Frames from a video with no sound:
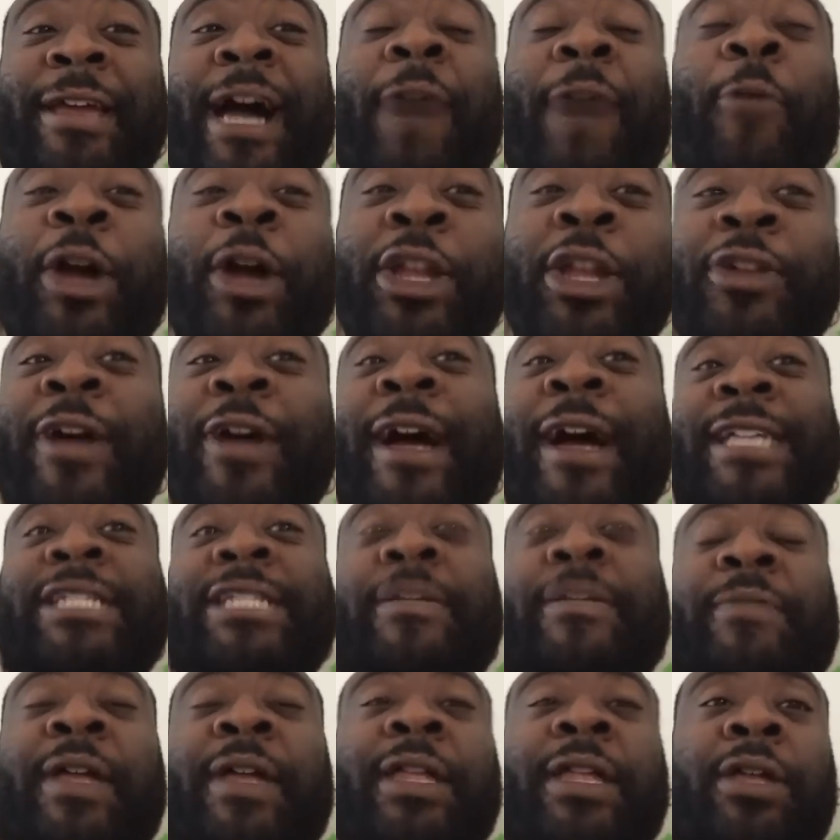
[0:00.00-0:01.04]
I want you guys'
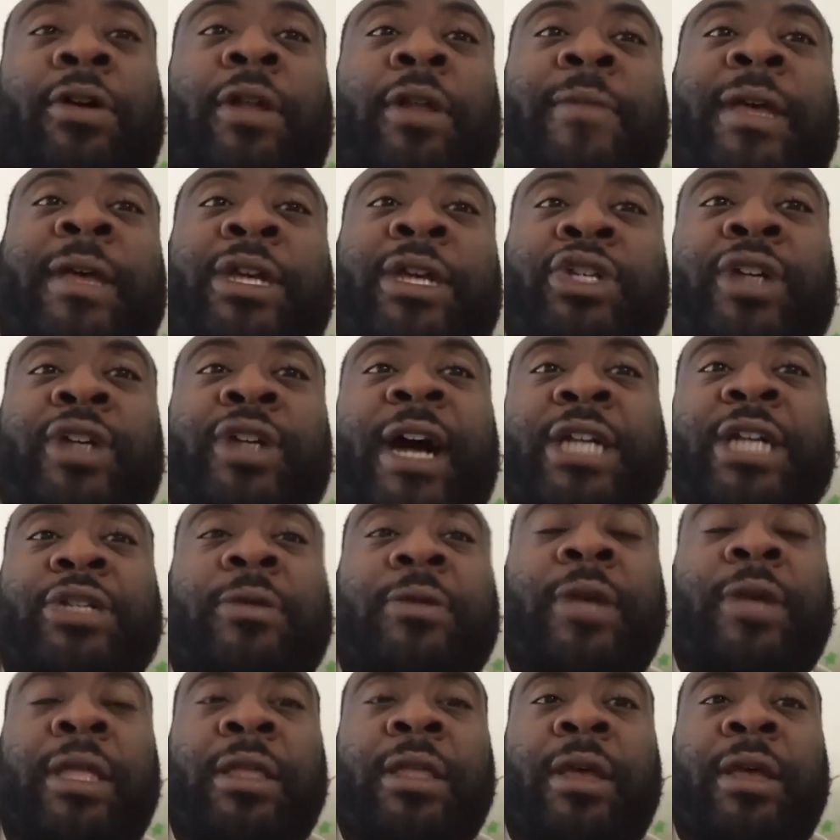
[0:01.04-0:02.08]
opinion on it because you guys are
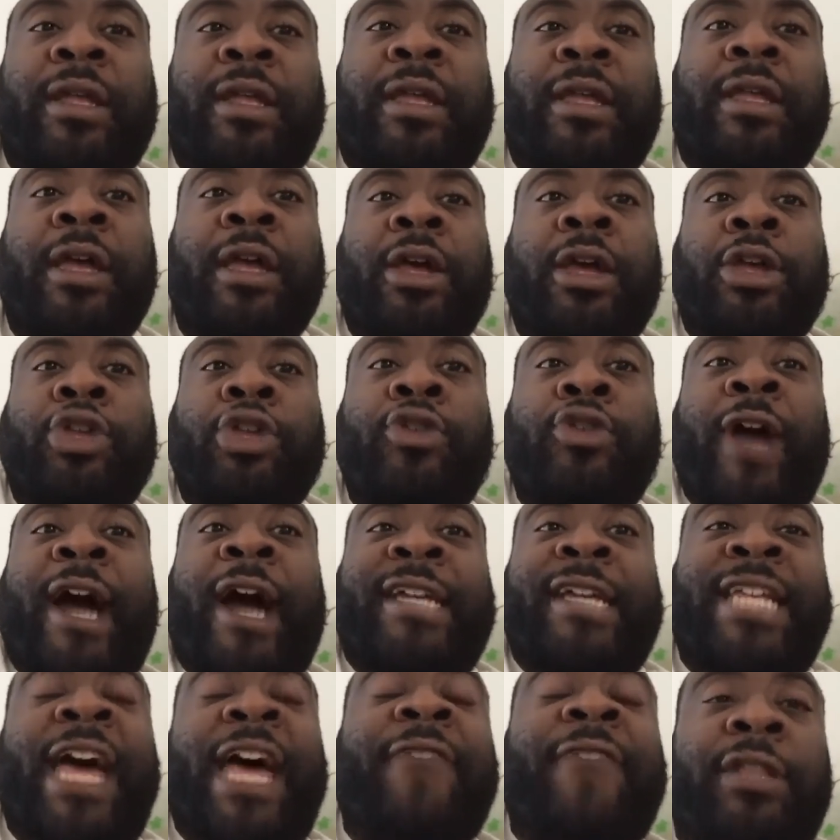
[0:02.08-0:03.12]
you guys
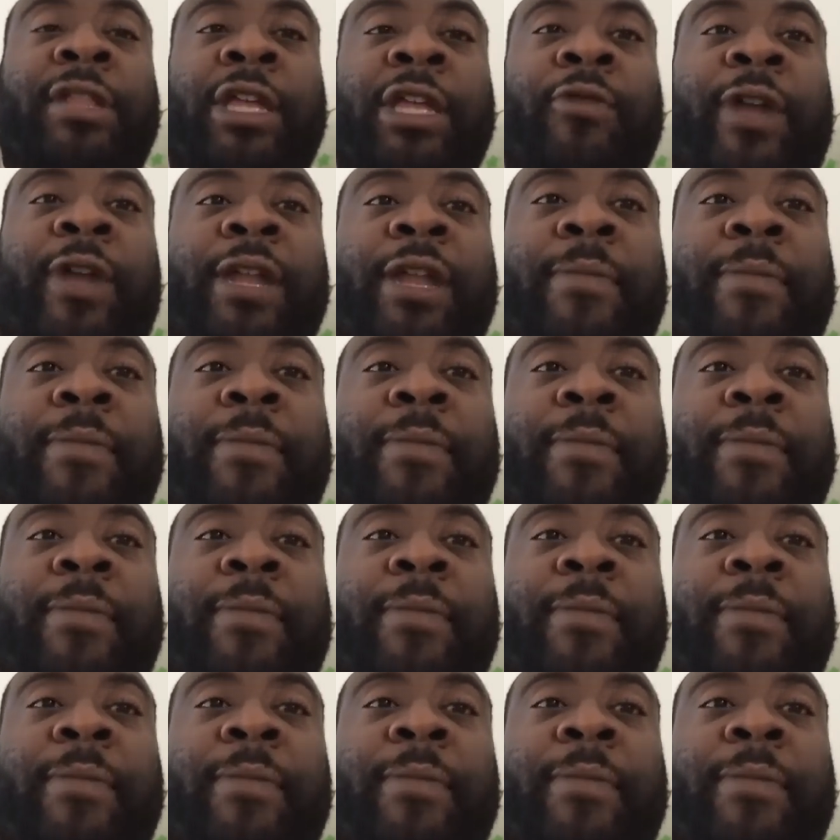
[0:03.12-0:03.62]
have an elite running back.